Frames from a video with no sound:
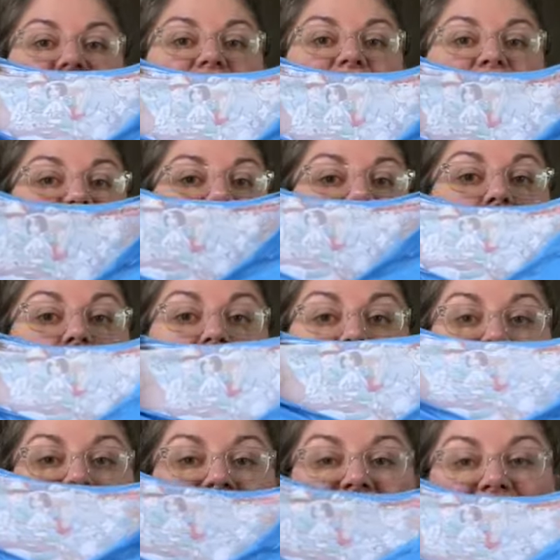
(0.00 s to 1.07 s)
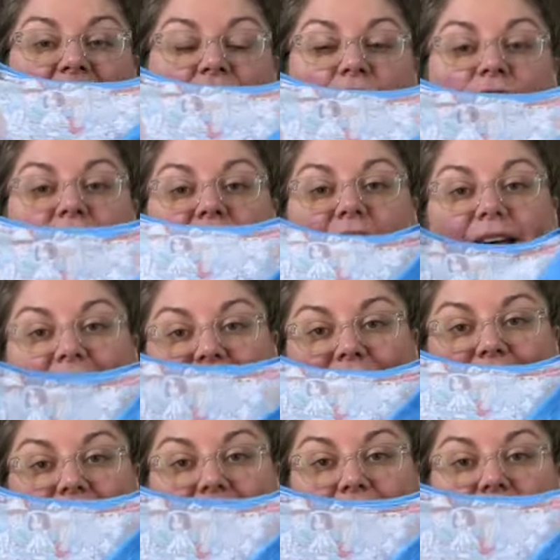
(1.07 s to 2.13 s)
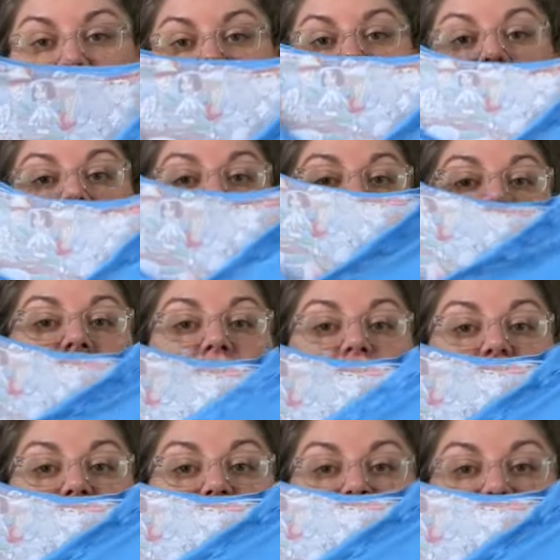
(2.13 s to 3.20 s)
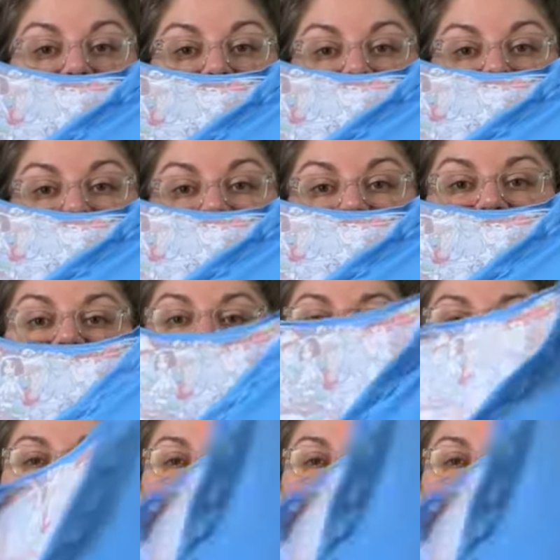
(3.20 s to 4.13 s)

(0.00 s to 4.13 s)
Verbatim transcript: So I made myself the classic tee by Love Notions